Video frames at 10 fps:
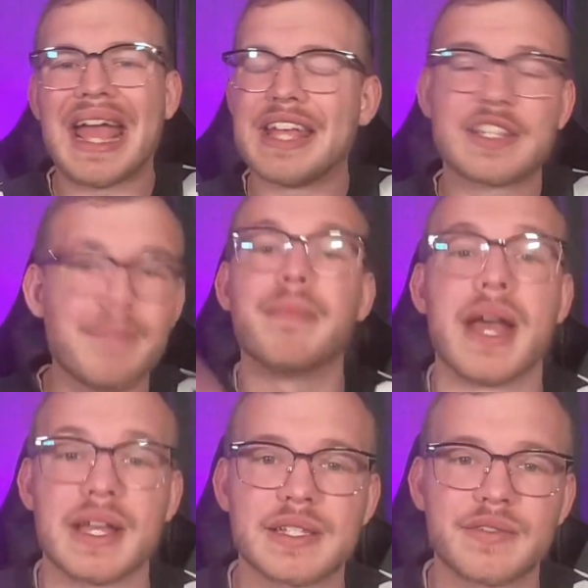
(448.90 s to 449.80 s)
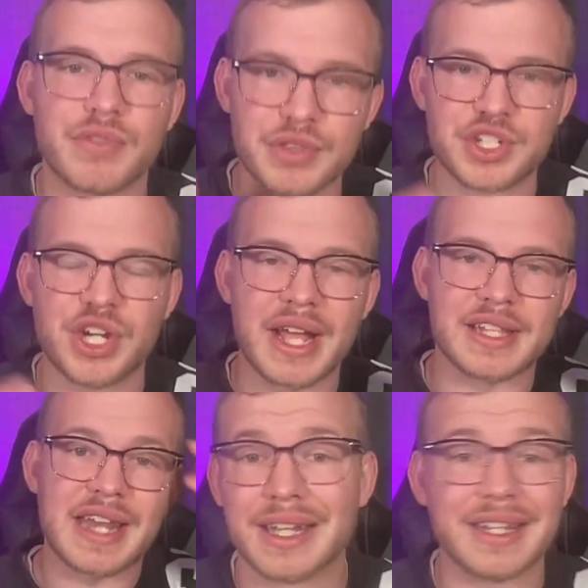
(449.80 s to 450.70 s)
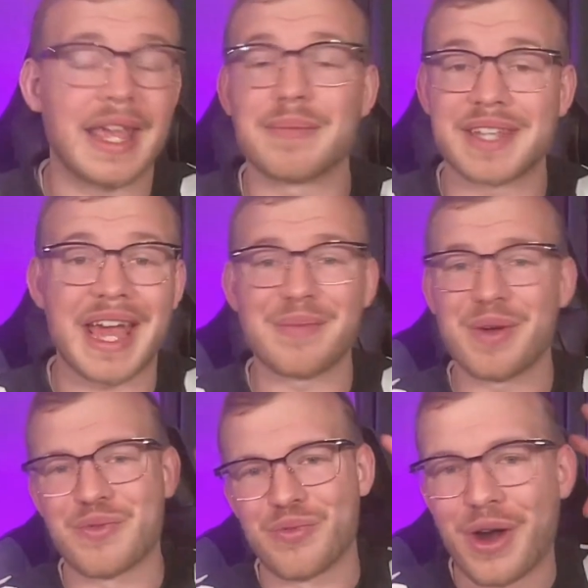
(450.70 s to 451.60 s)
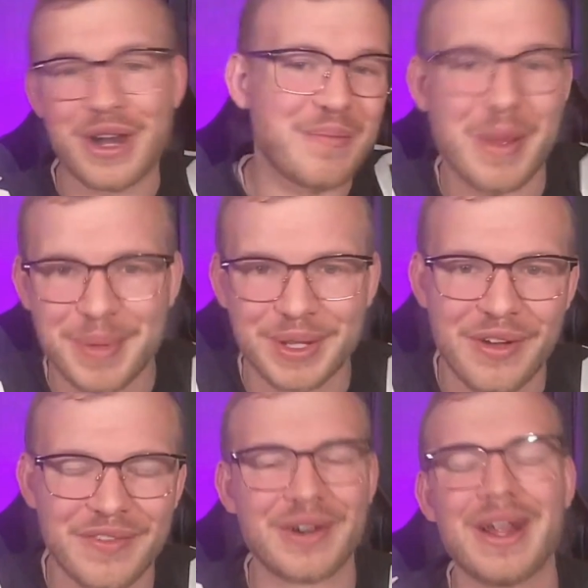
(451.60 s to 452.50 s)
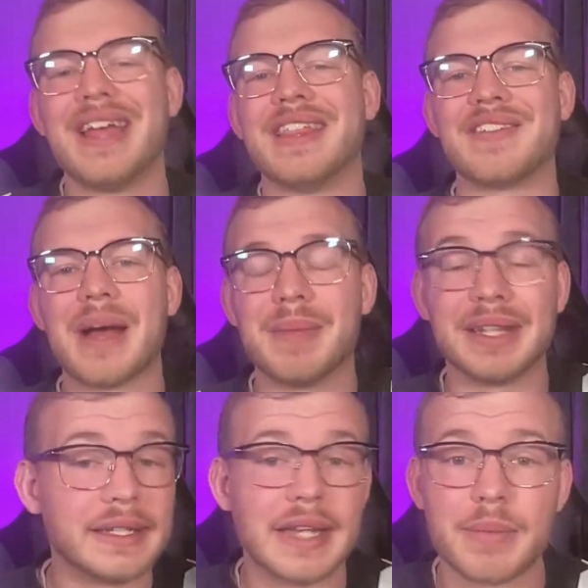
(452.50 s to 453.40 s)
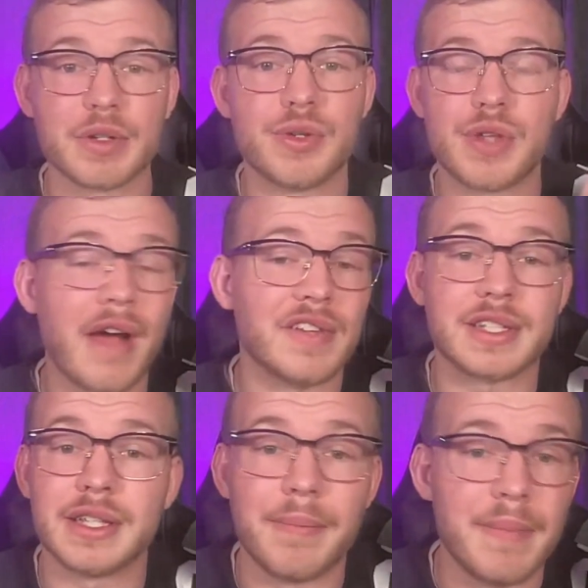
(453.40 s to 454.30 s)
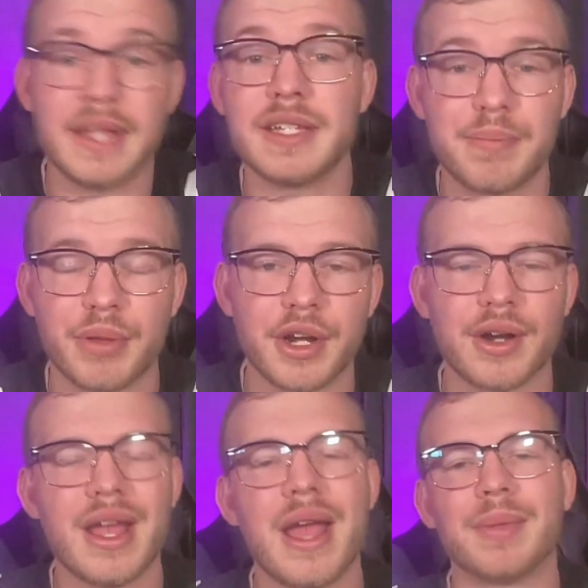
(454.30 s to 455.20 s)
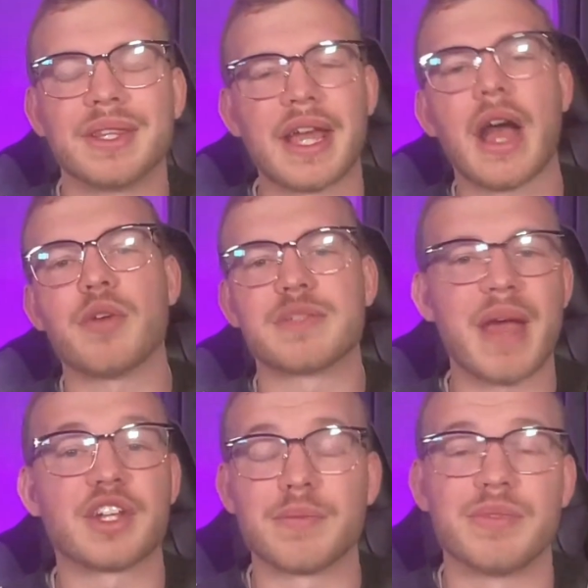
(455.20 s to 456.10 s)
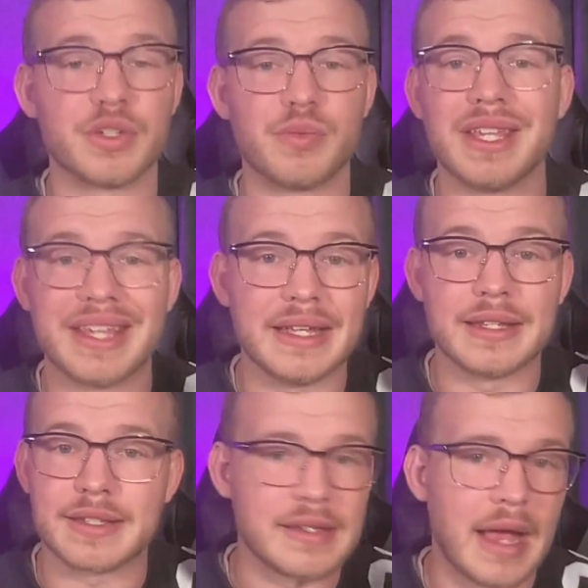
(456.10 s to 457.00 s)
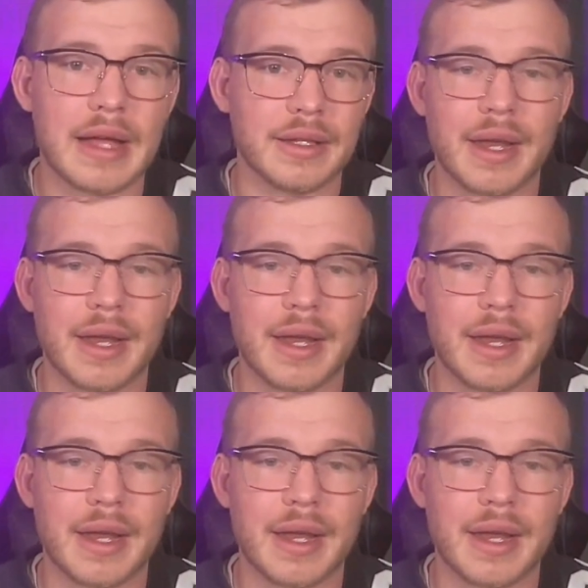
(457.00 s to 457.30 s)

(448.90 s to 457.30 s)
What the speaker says: It's a mess for the Giants. I like Cam Scatterbo running people over. They've got Malik Nabers, who's obviously an amazing player. But the Cowboys matchup this week is solid.